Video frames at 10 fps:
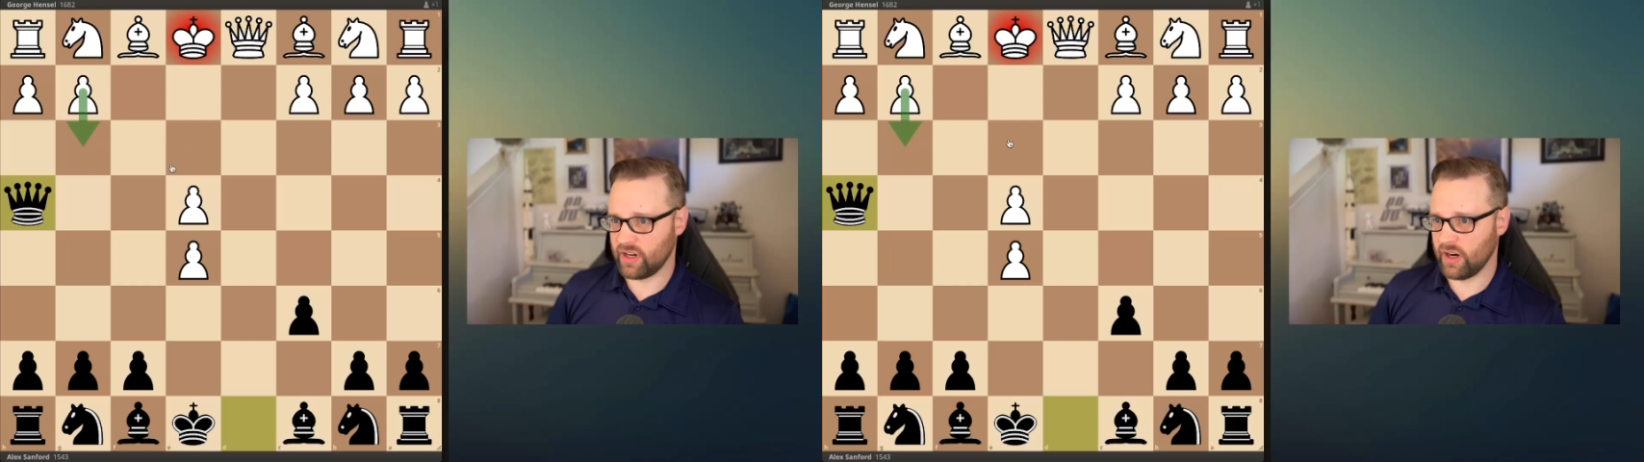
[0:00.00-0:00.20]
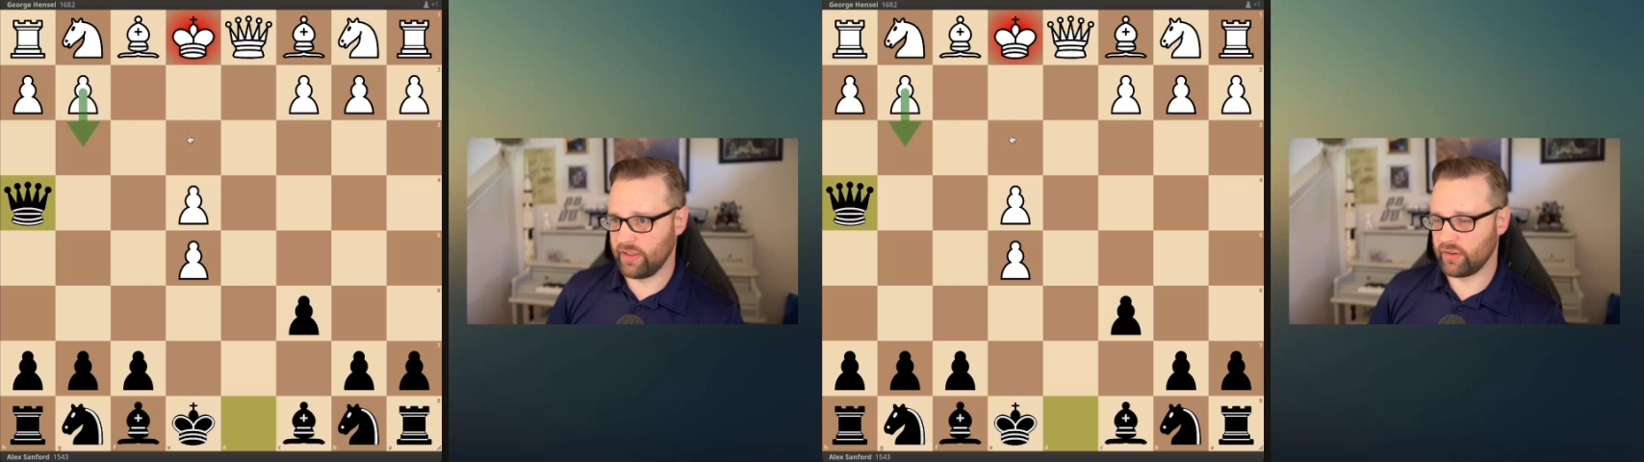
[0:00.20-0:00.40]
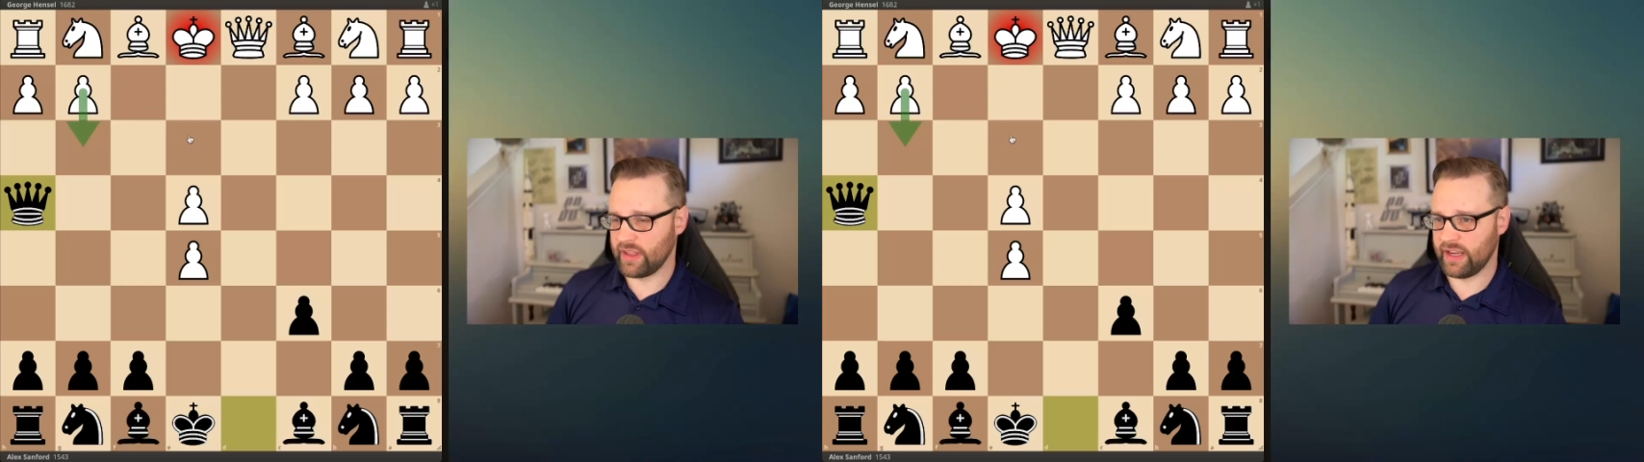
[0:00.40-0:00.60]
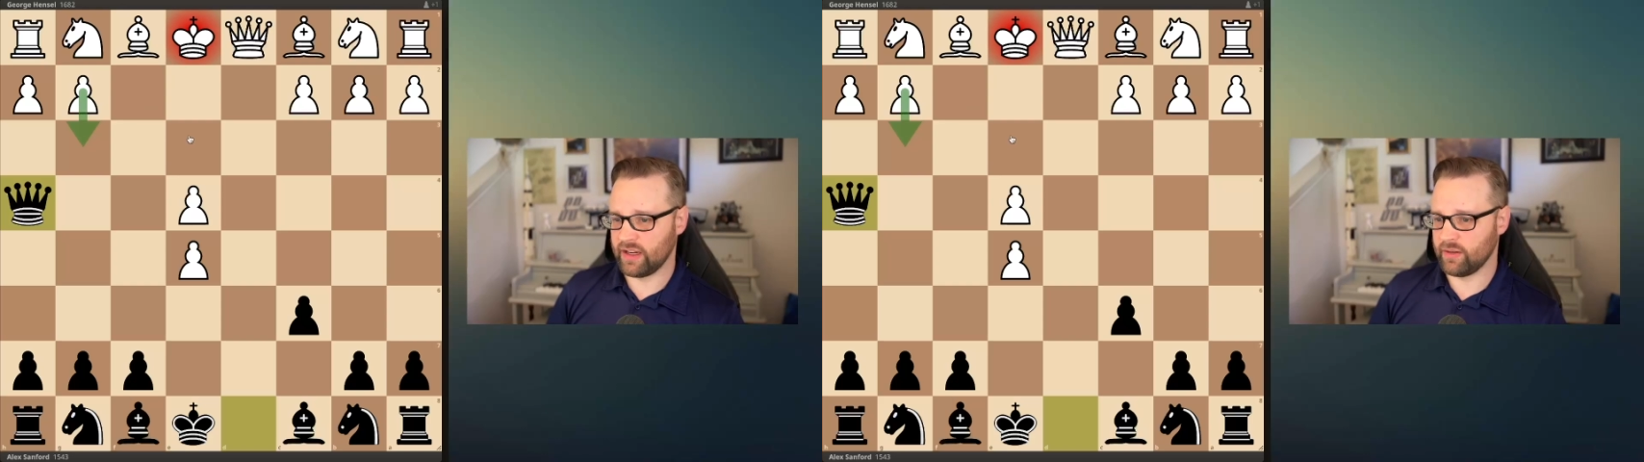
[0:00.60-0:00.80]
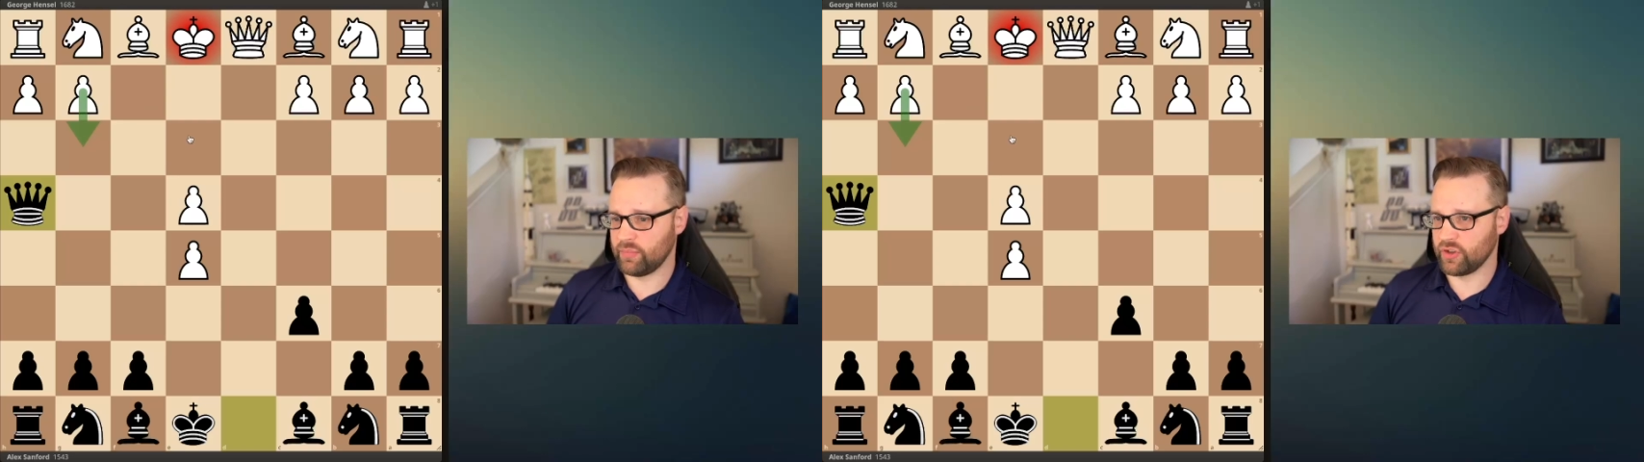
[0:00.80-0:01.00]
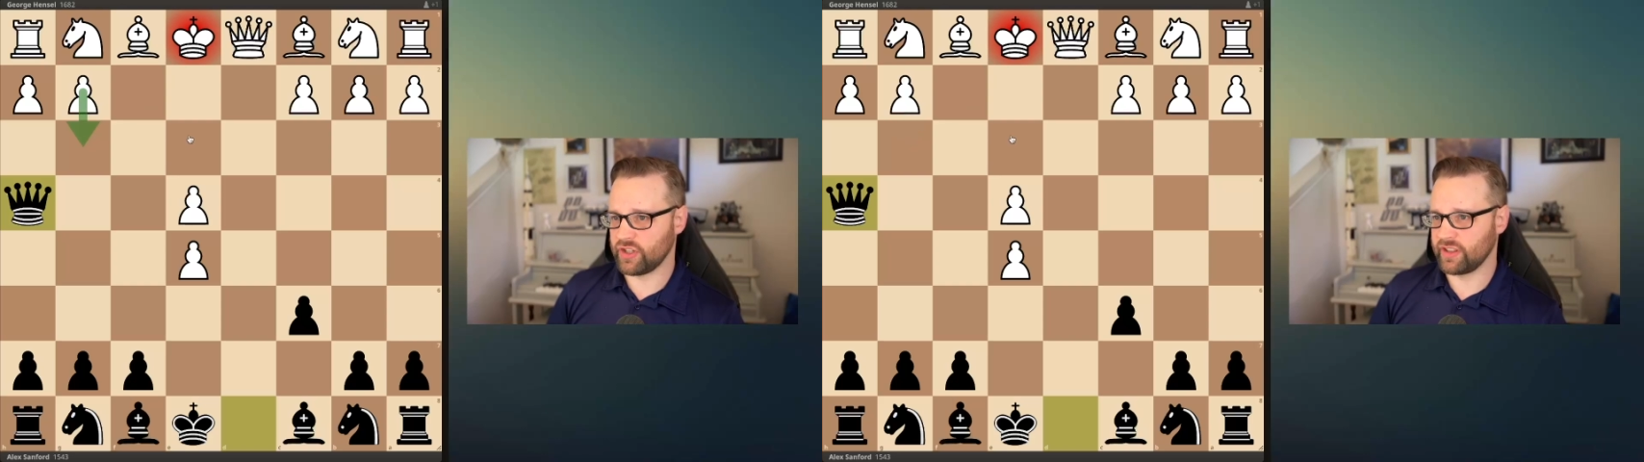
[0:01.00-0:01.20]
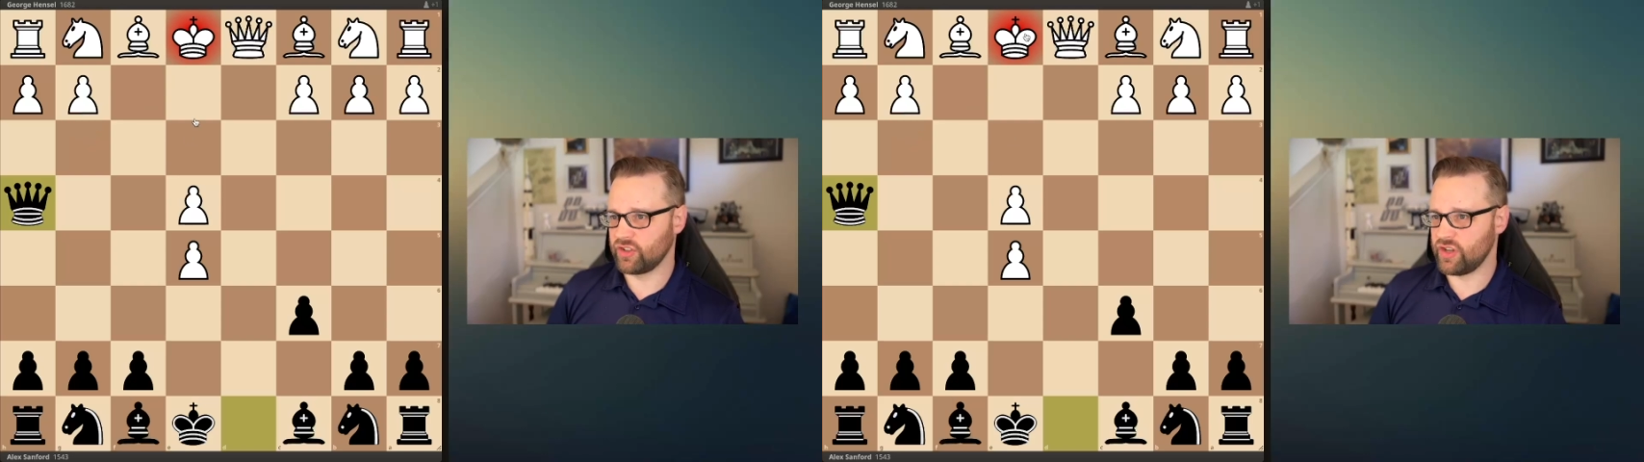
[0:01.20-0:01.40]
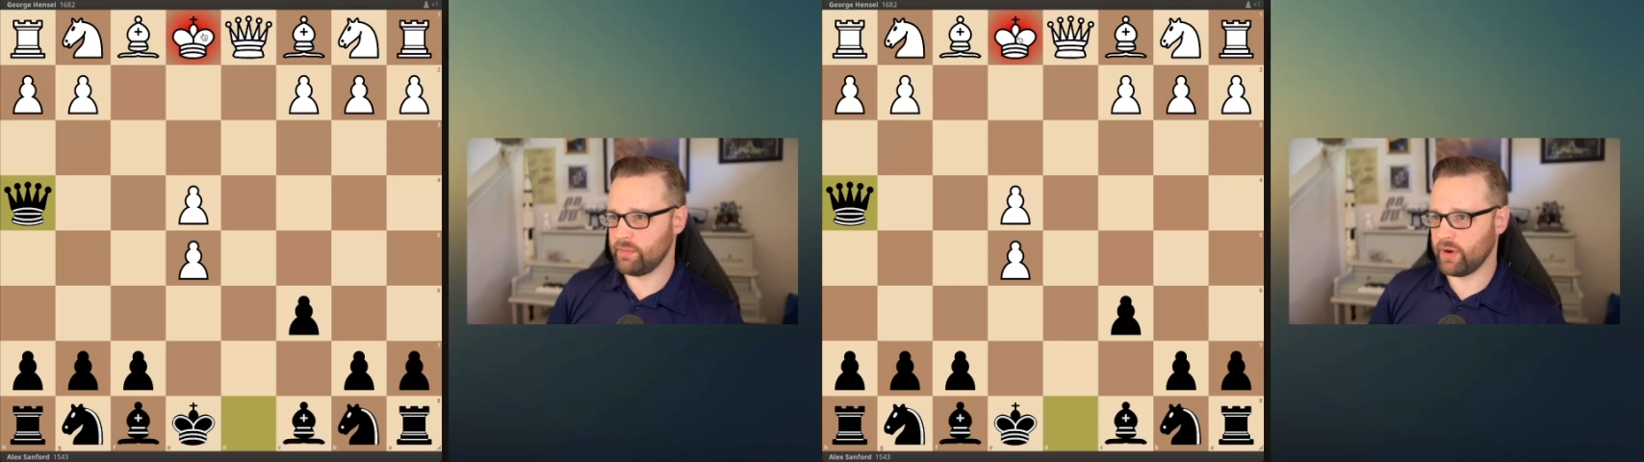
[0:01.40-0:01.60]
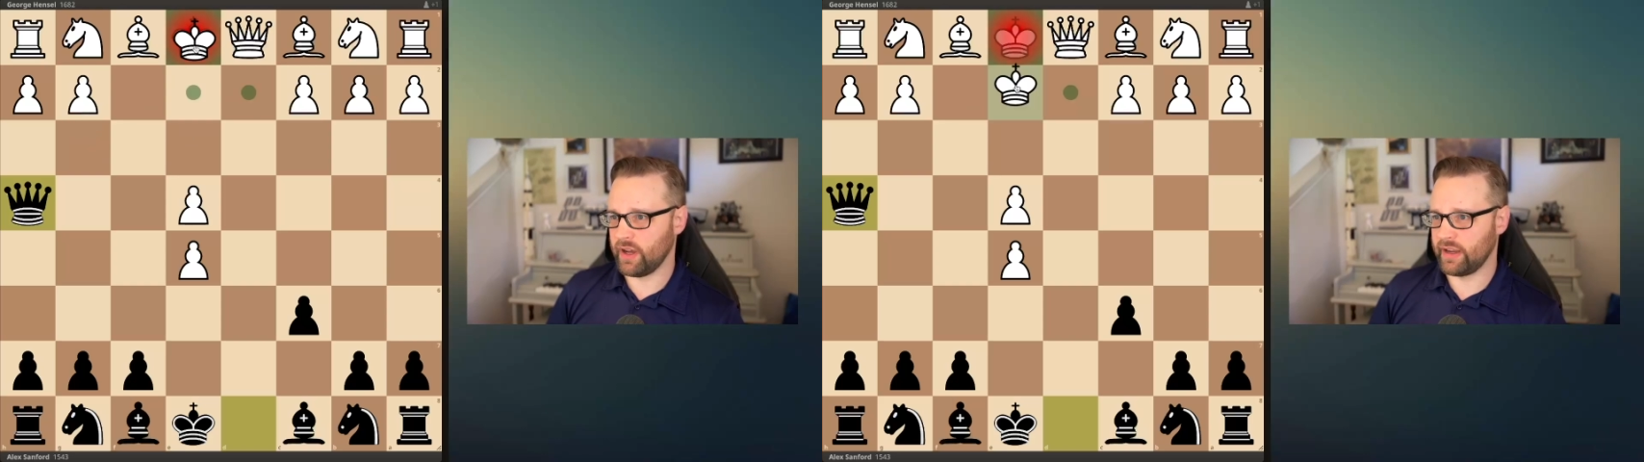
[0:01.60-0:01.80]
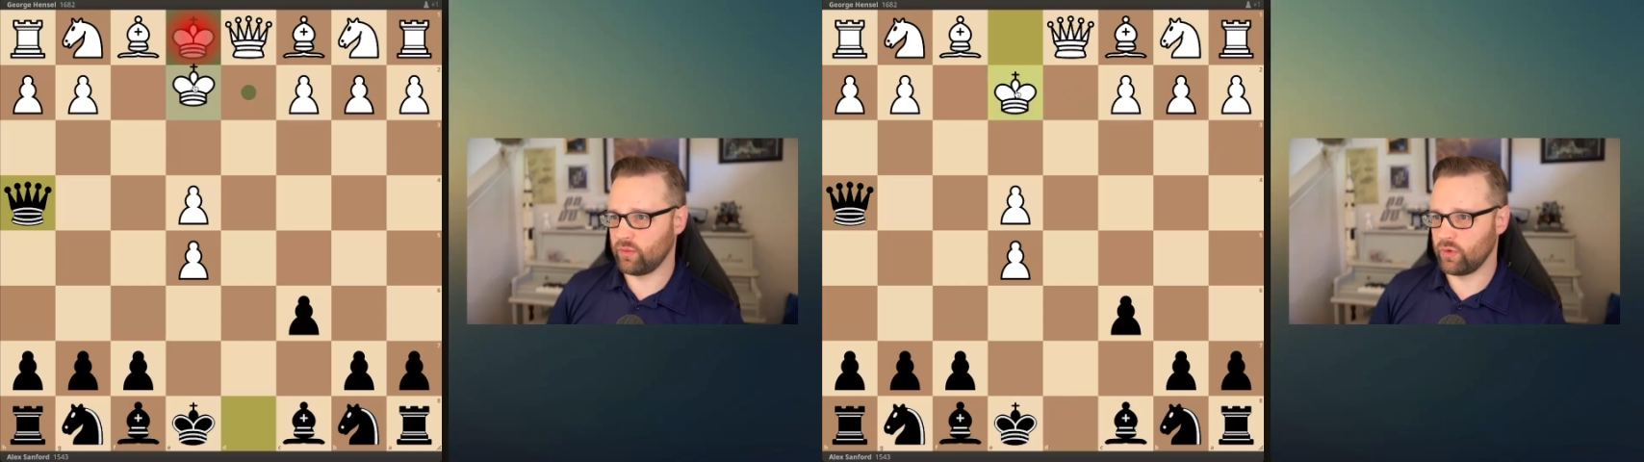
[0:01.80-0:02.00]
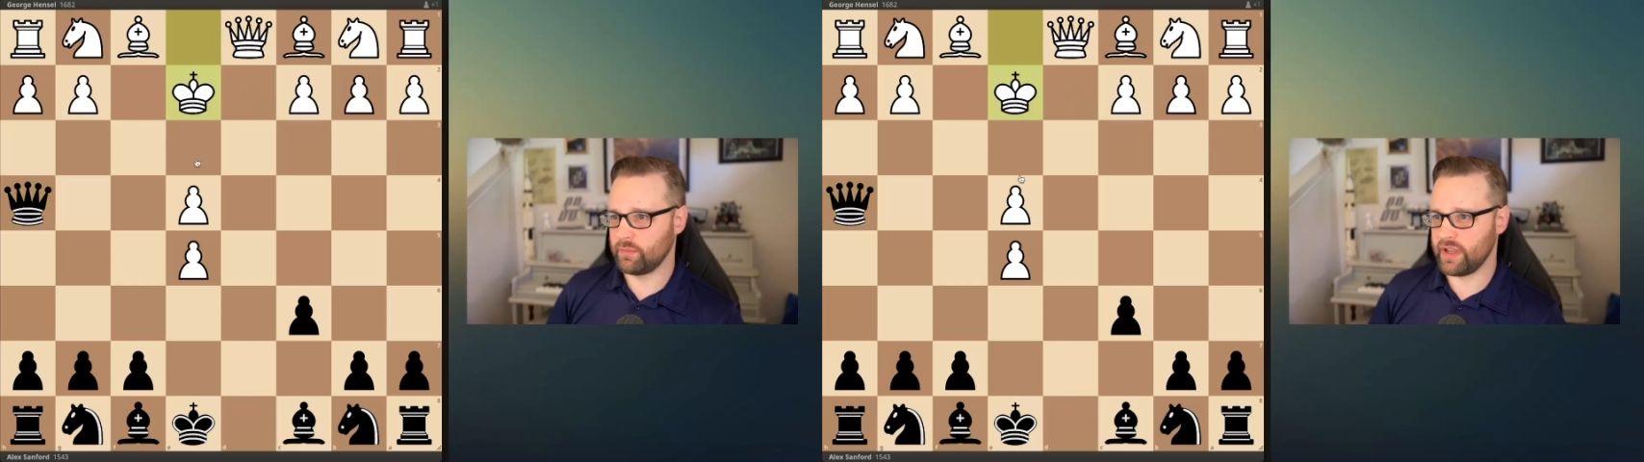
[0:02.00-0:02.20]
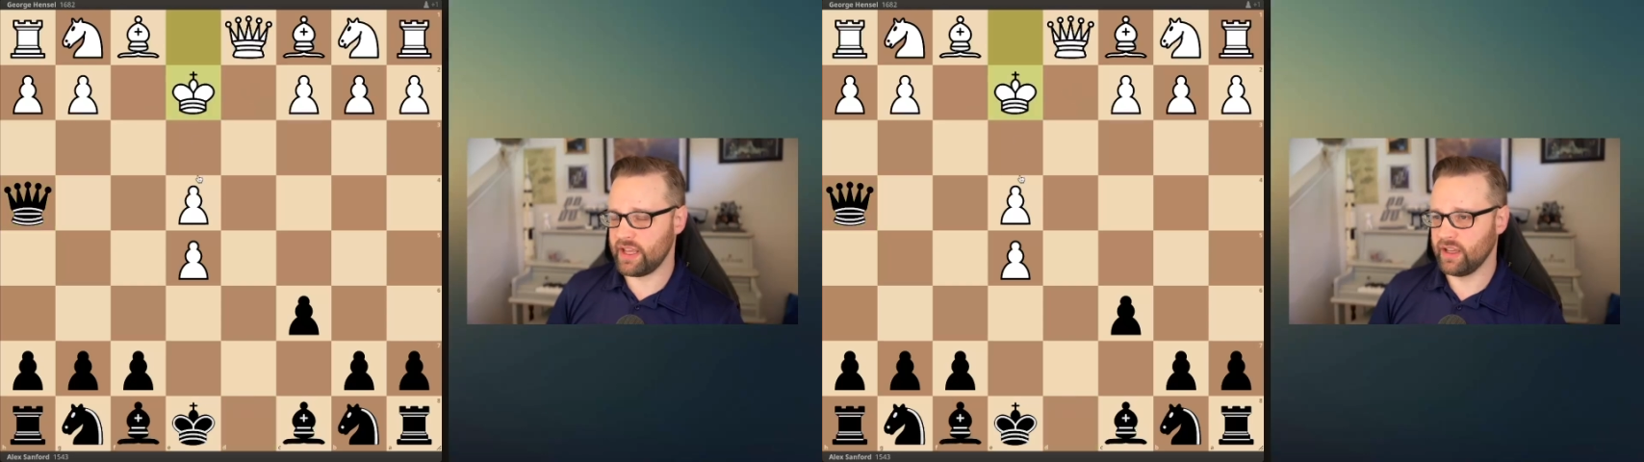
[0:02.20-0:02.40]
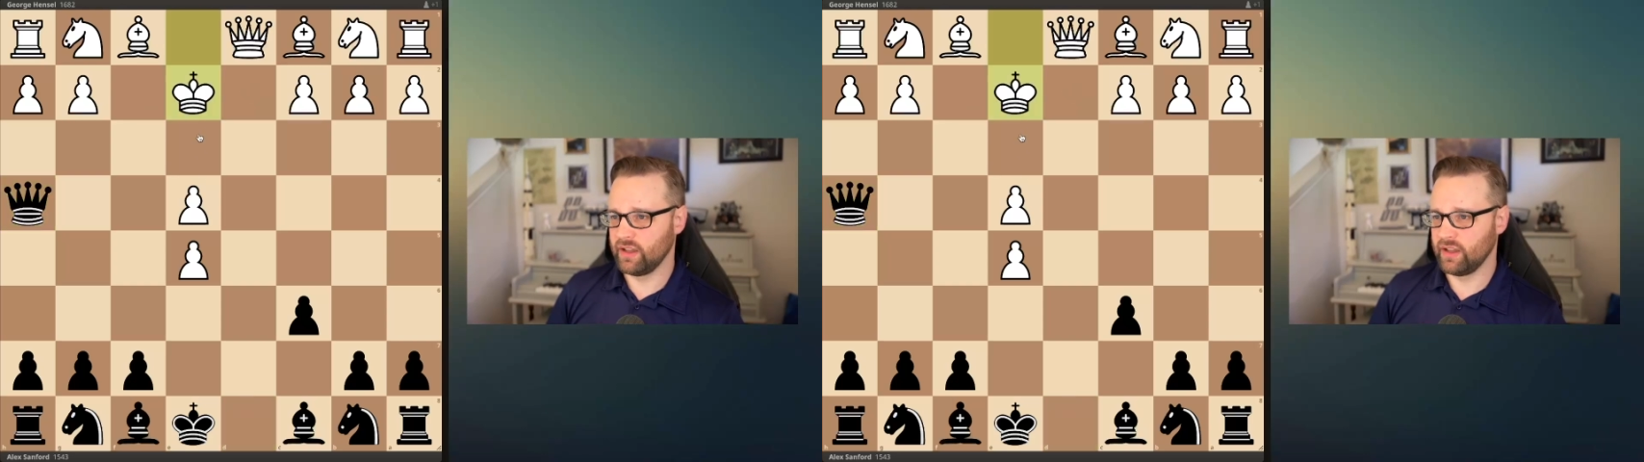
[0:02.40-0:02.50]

other than pushing the g-pawn would be